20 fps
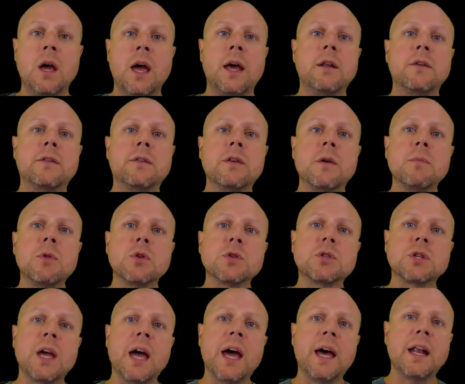And in some of
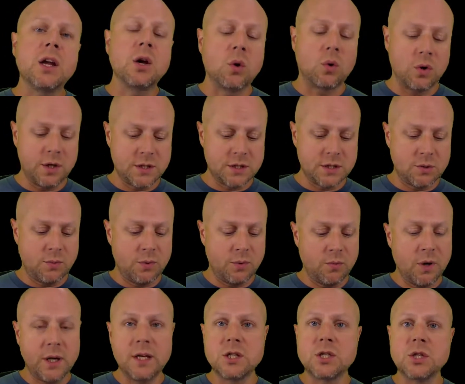those categories that we
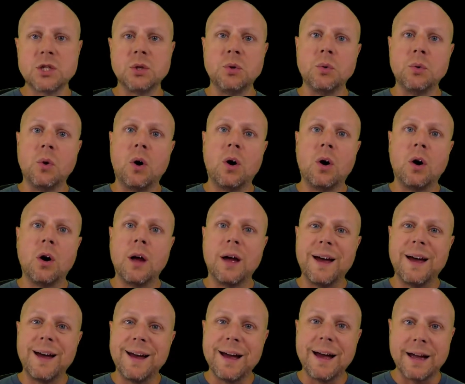run into are
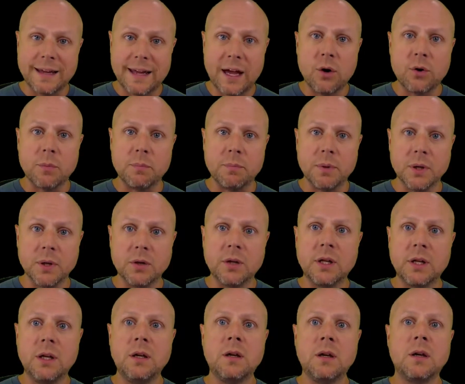
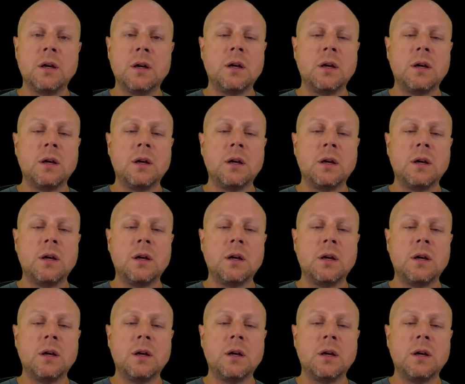accountability,